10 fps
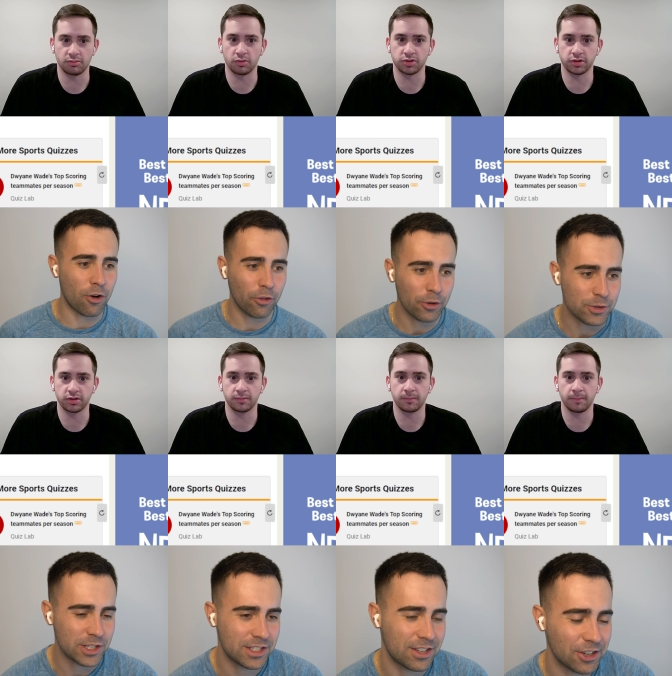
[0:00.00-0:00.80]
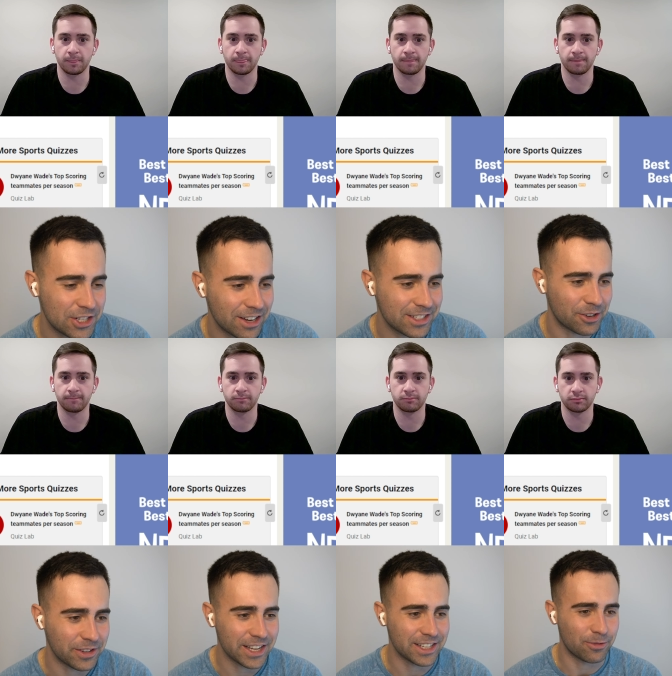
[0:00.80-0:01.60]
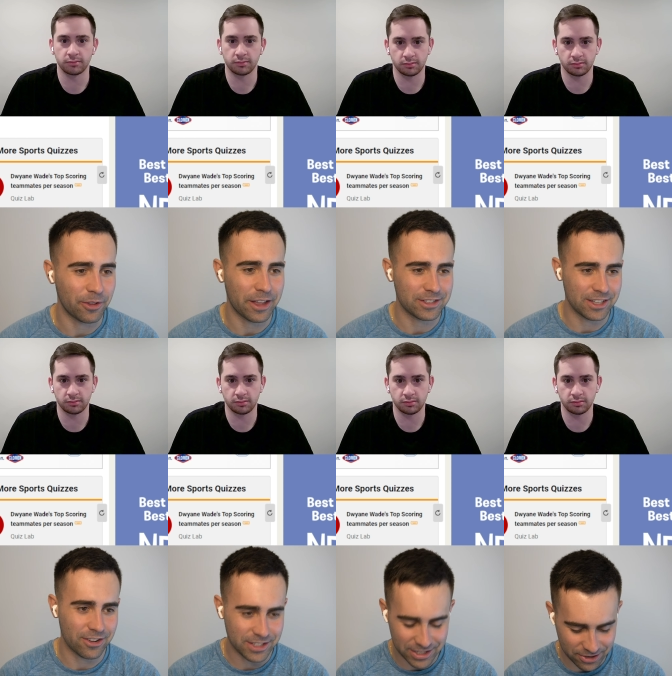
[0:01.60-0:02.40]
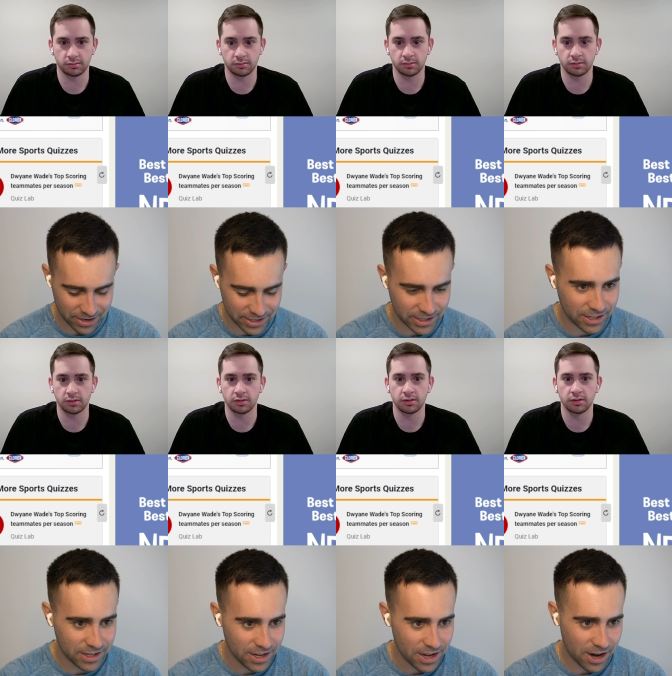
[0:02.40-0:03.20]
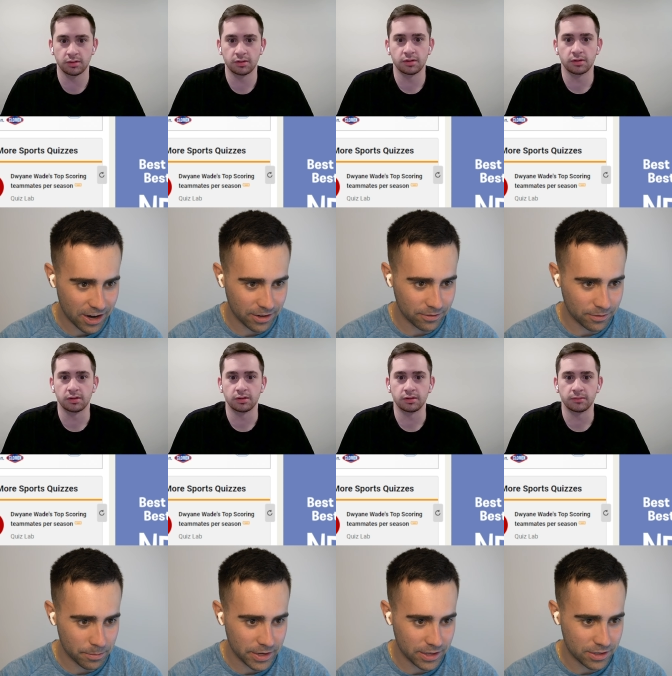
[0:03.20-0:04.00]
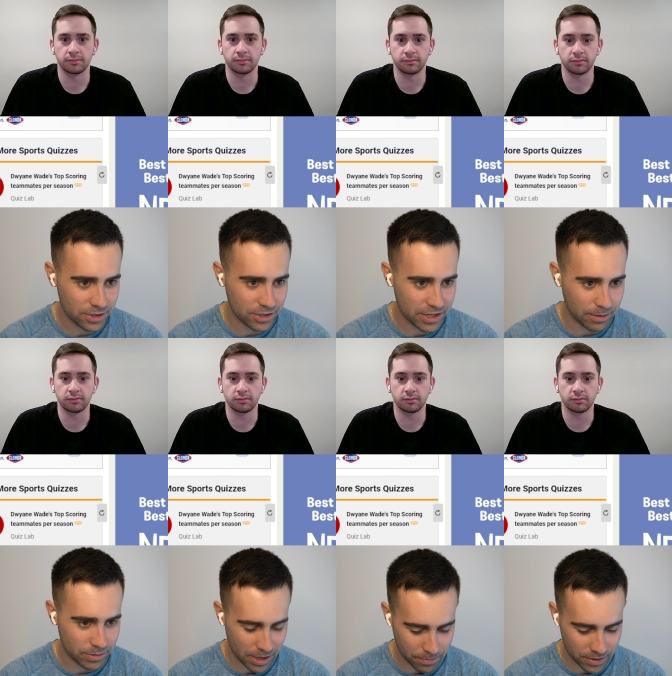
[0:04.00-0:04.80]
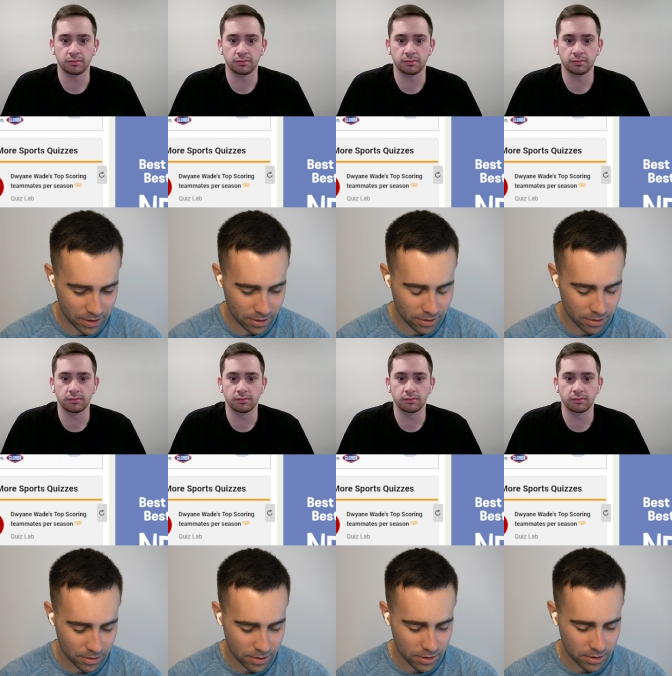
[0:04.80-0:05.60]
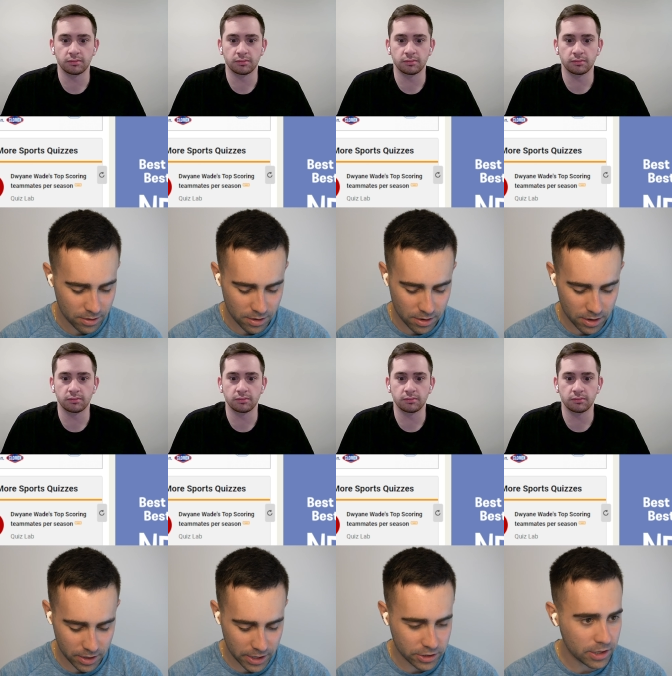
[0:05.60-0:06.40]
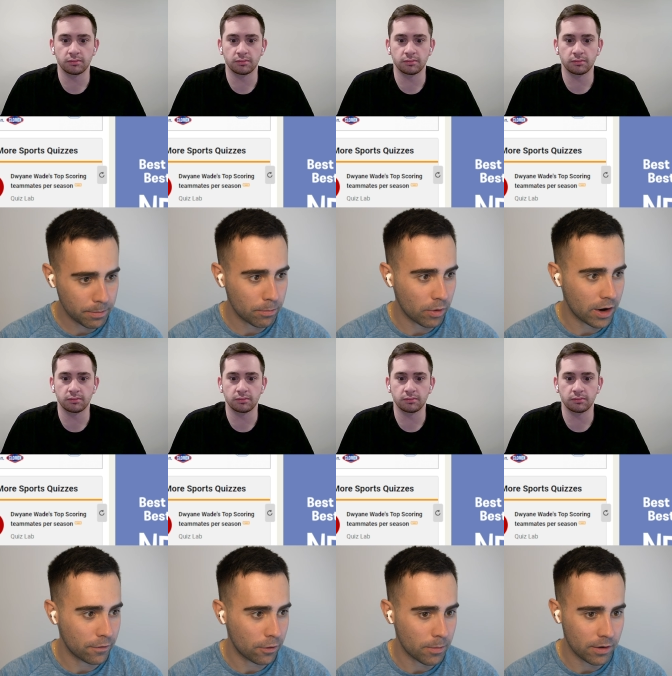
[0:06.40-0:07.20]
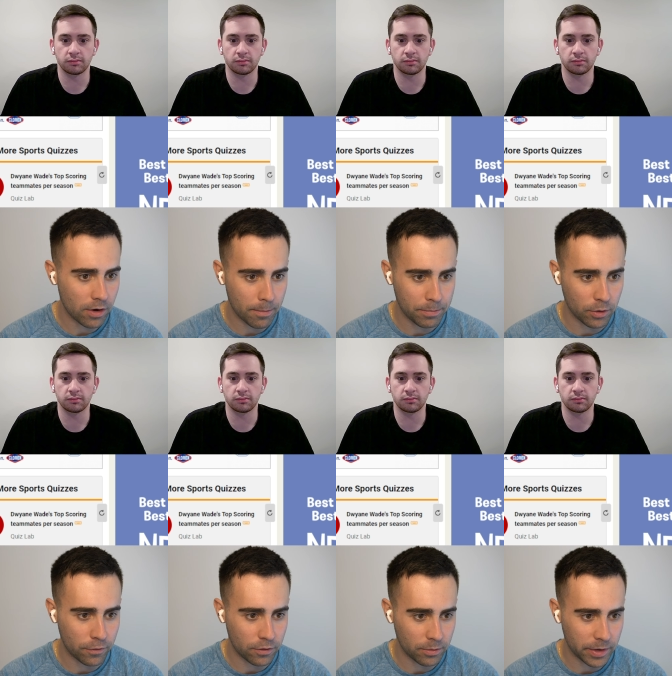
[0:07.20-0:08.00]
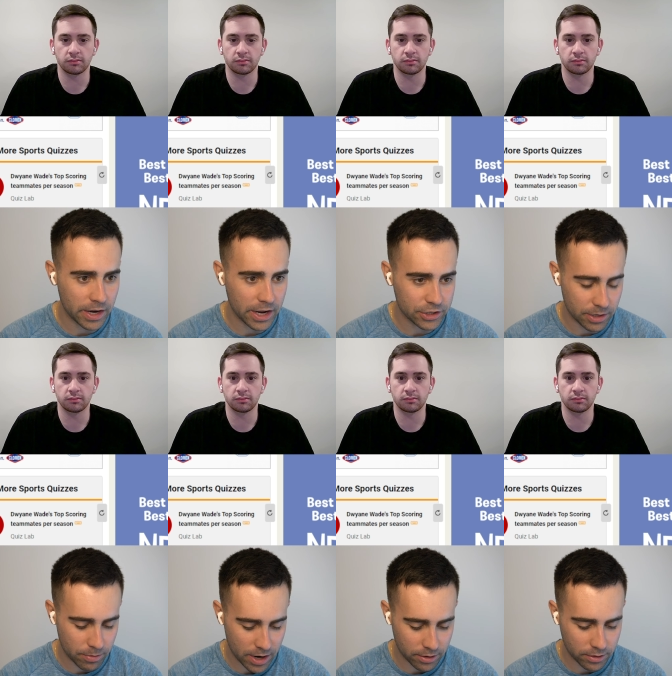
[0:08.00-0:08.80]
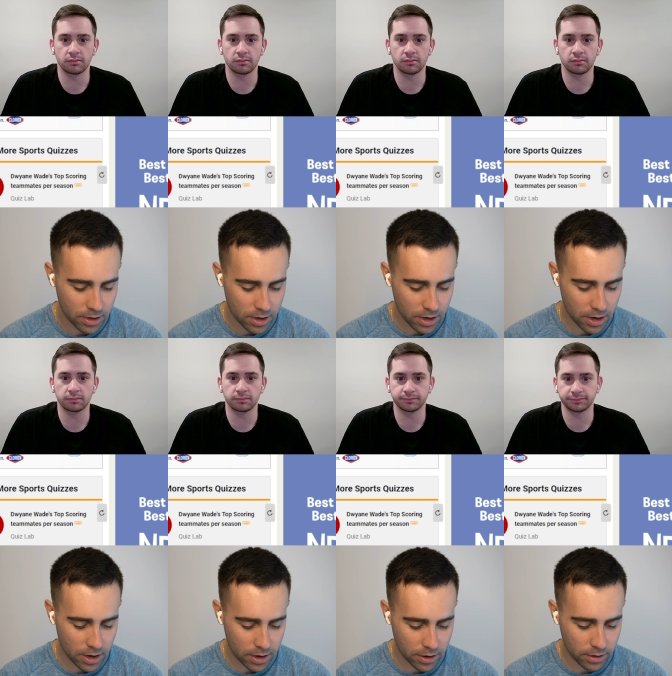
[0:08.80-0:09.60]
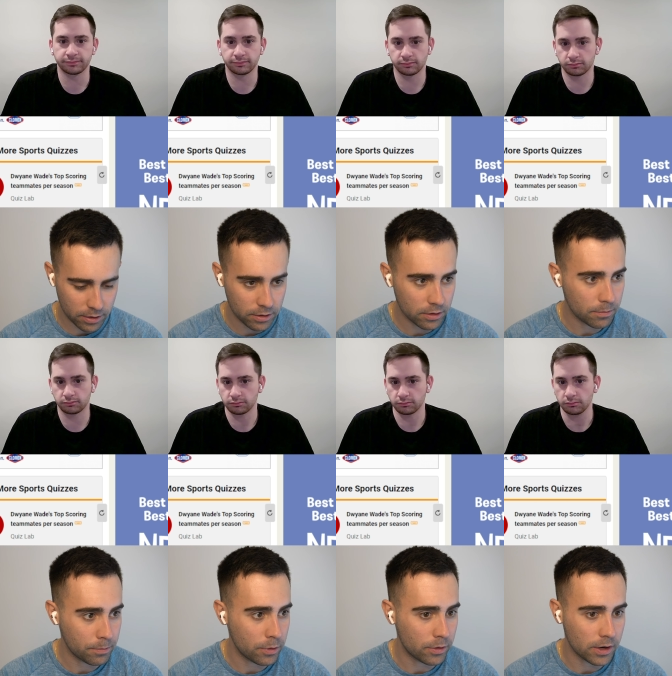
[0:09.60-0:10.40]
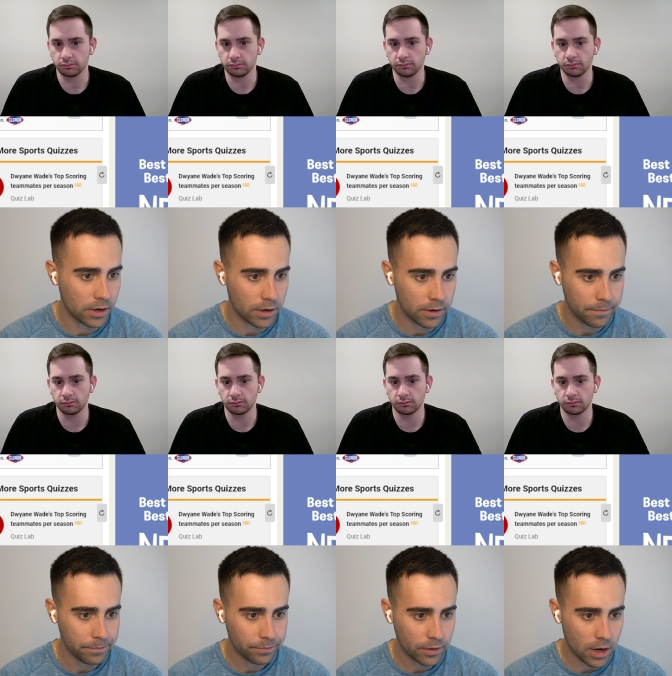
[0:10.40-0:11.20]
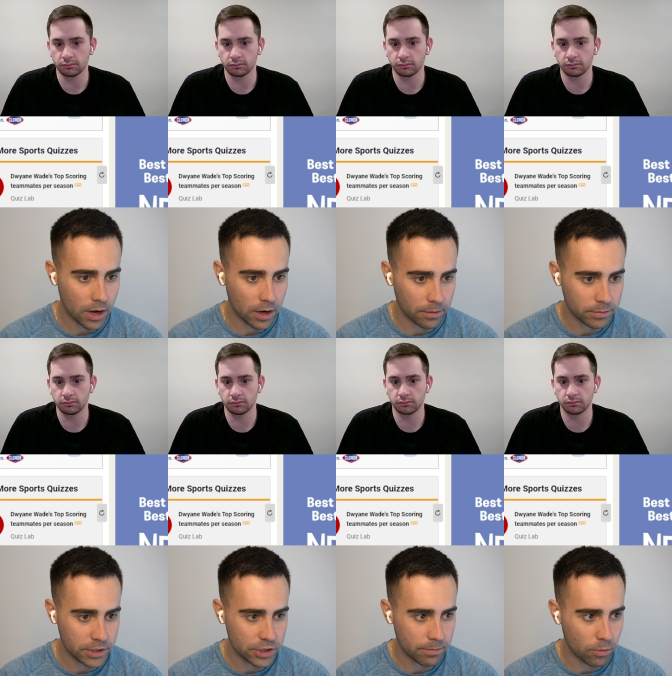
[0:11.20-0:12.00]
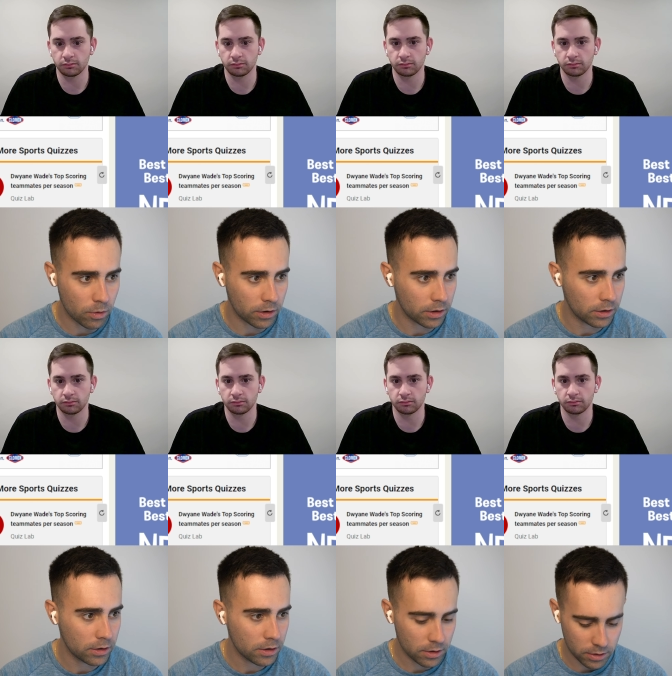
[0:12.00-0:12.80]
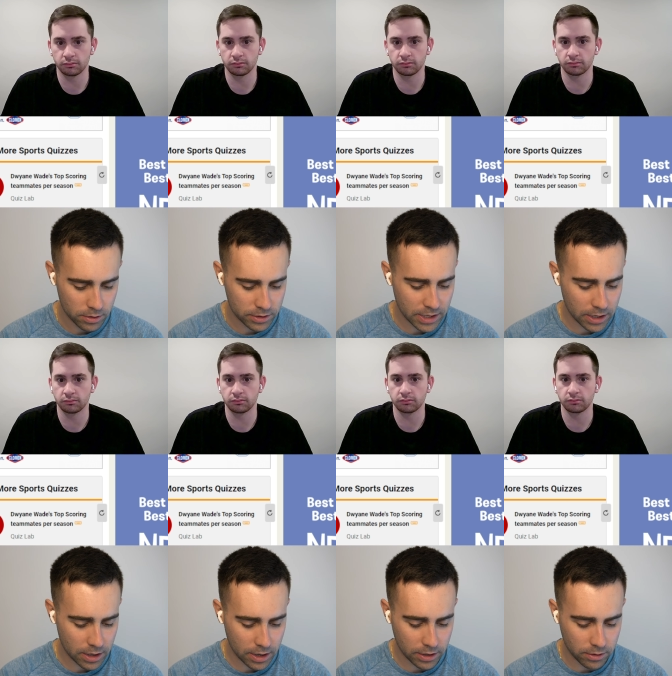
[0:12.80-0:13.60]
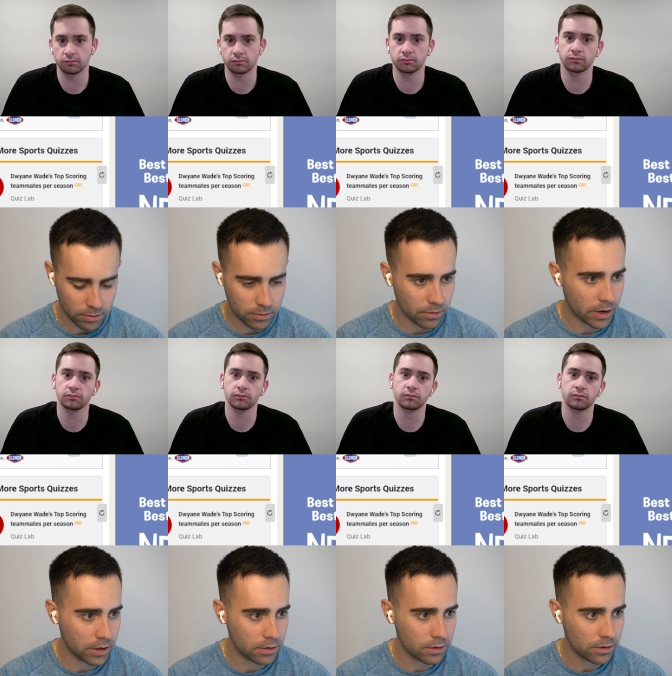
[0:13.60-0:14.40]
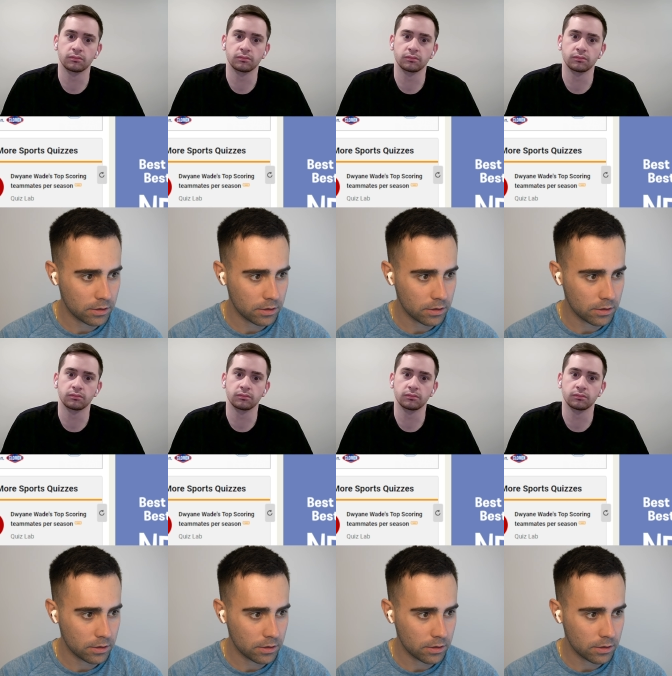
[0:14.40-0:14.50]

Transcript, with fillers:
Speaker 1: all those touchdowns and only had 1,000 yards. That's crazy. All right, let me just keep typing here. Uh, can I just type in Brown for Monroe? Beautiful, and we get AJ Brown, uh, Puka, um, DJ Moore. Is that Aiyuk right?